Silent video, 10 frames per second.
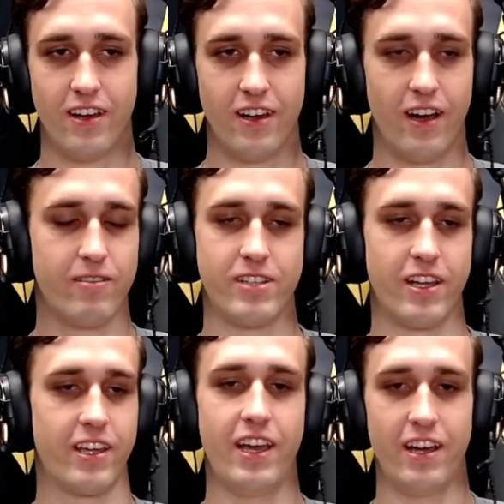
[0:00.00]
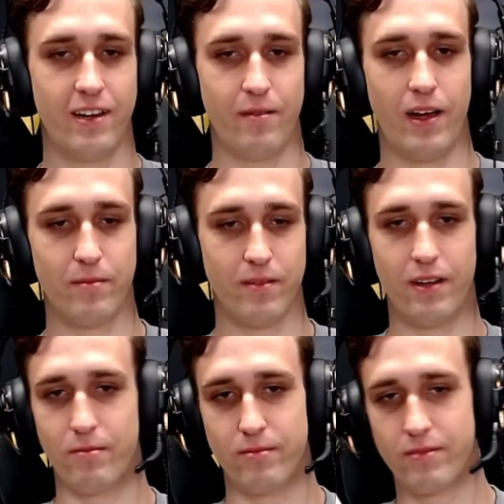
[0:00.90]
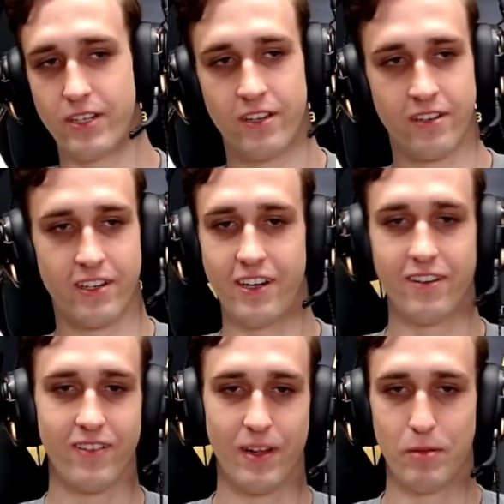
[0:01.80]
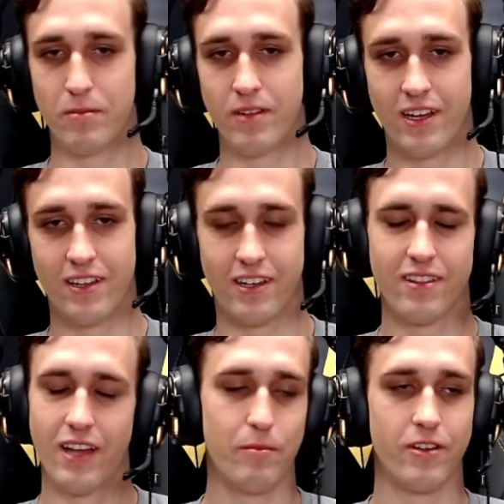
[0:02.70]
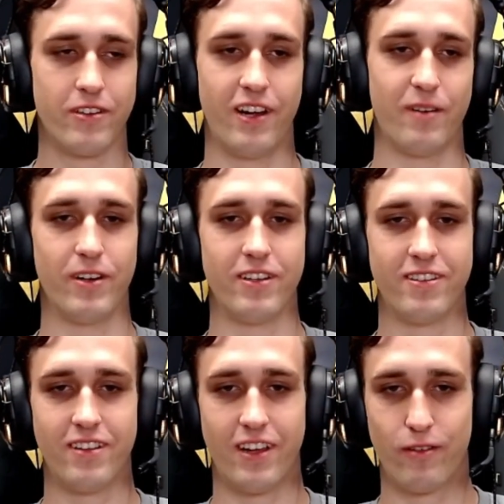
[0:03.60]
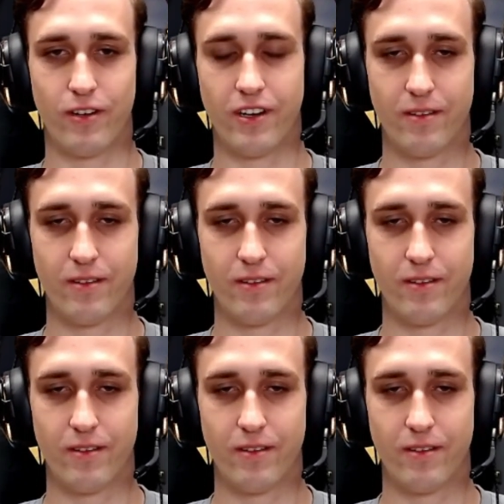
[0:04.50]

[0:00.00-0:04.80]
I was like, yeah, I'm young here, blah blah blah. Like I'm not young, but like for any